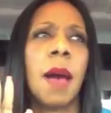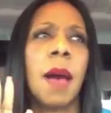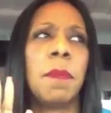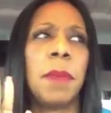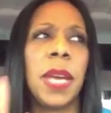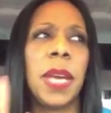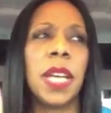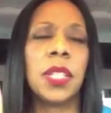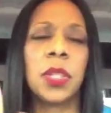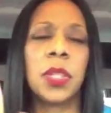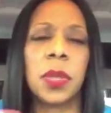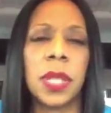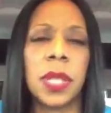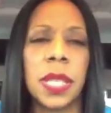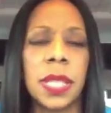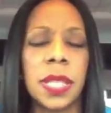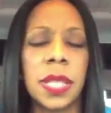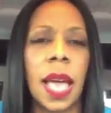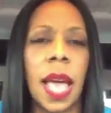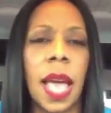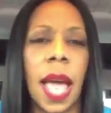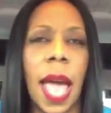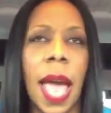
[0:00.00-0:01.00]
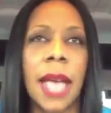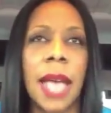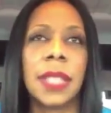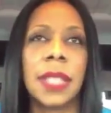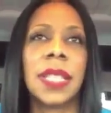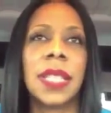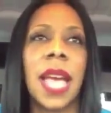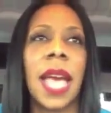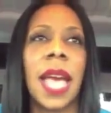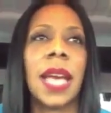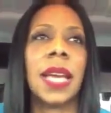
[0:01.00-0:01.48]
Beatrice
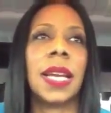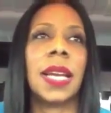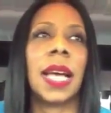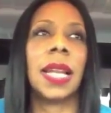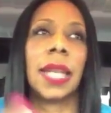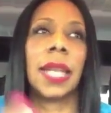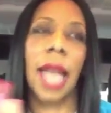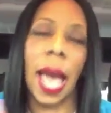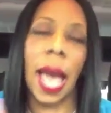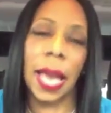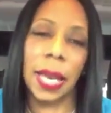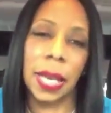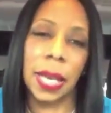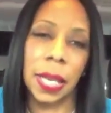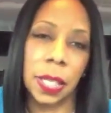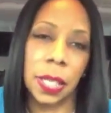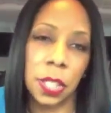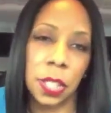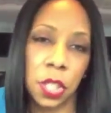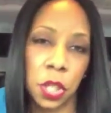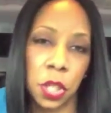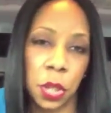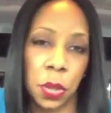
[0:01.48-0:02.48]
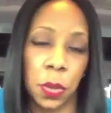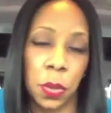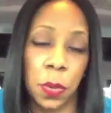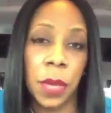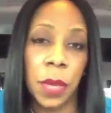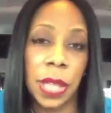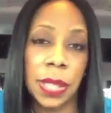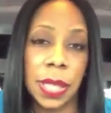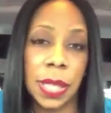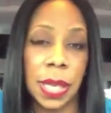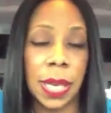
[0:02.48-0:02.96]
has taken a liking
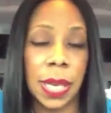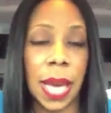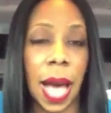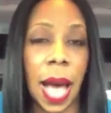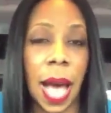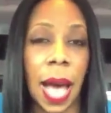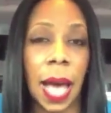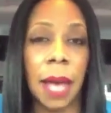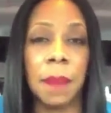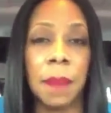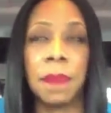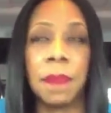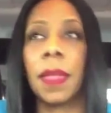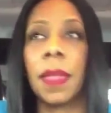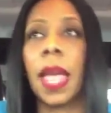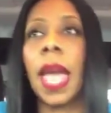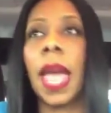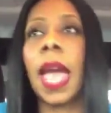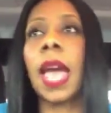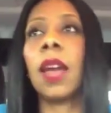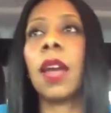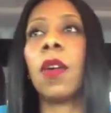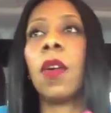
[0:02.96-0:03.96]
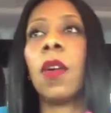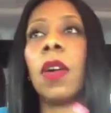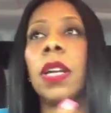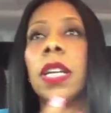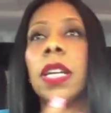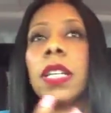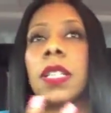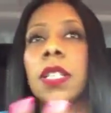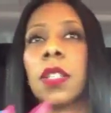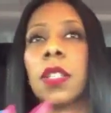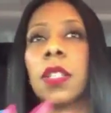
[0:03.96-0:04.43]
to T.I. And on
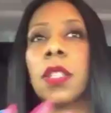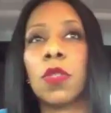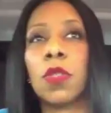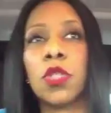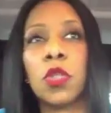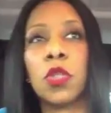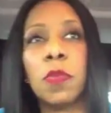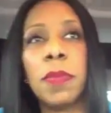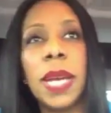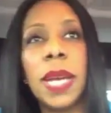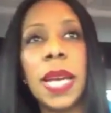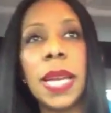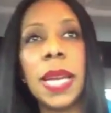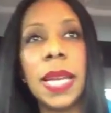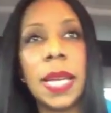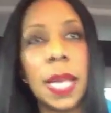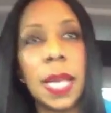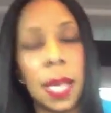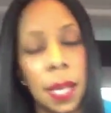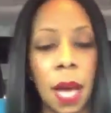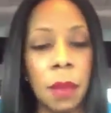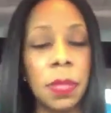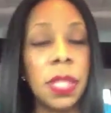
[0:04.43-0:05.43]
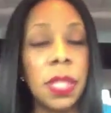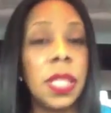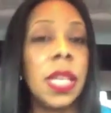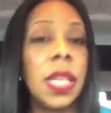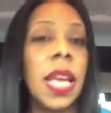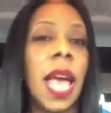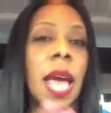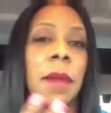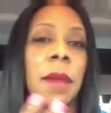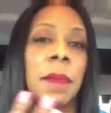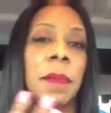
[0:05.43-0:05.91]
his social media,
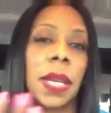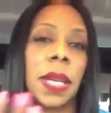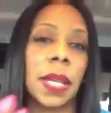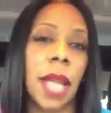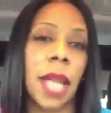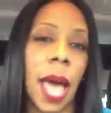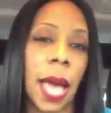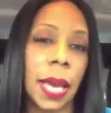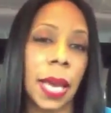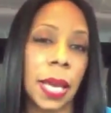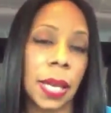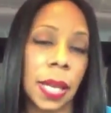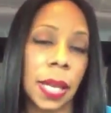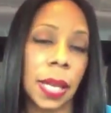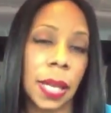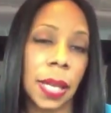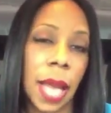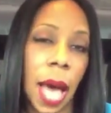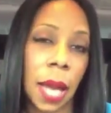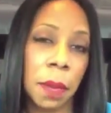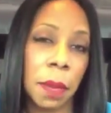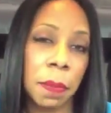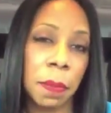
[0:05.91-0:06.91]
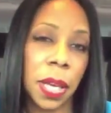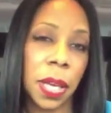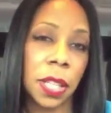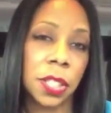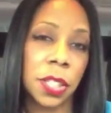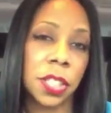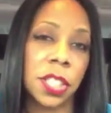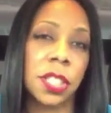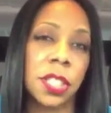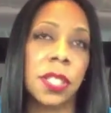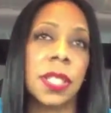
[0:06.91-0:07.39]
she had been liking a lot of
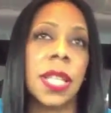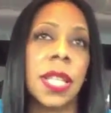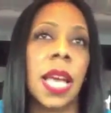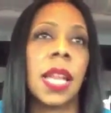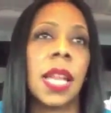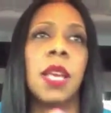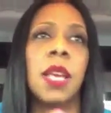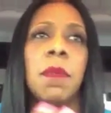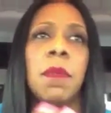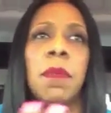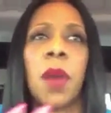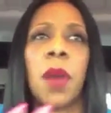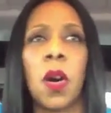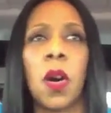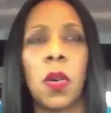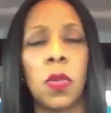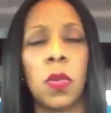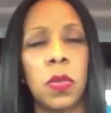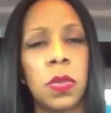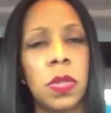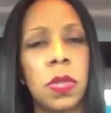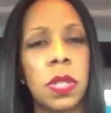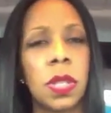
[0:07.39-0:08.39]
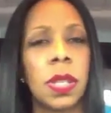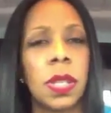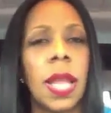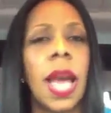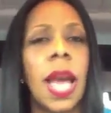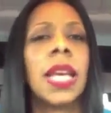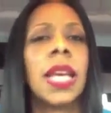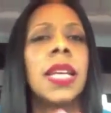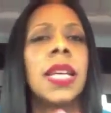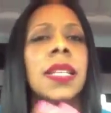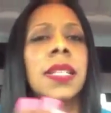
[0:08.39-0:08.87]
pictures that he posts, or a
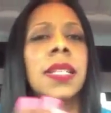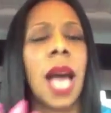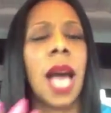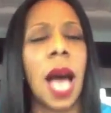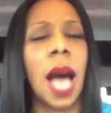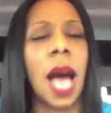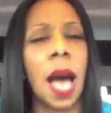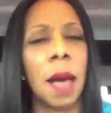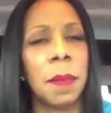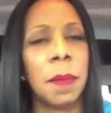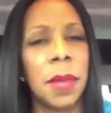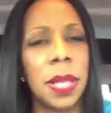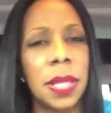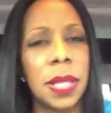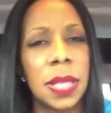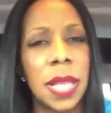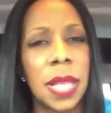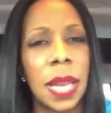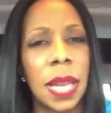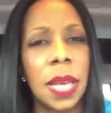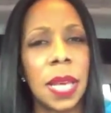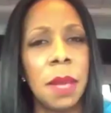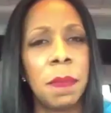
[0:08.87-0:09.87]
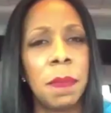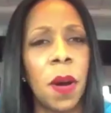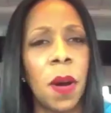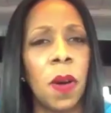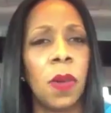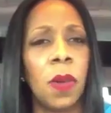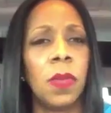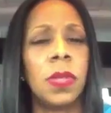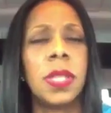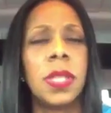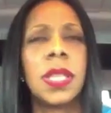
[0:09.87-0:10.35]
lot of his comments that he
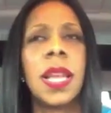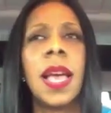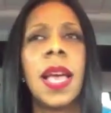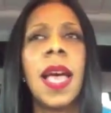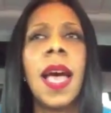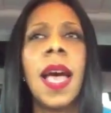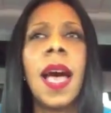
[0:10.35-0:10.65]
posts.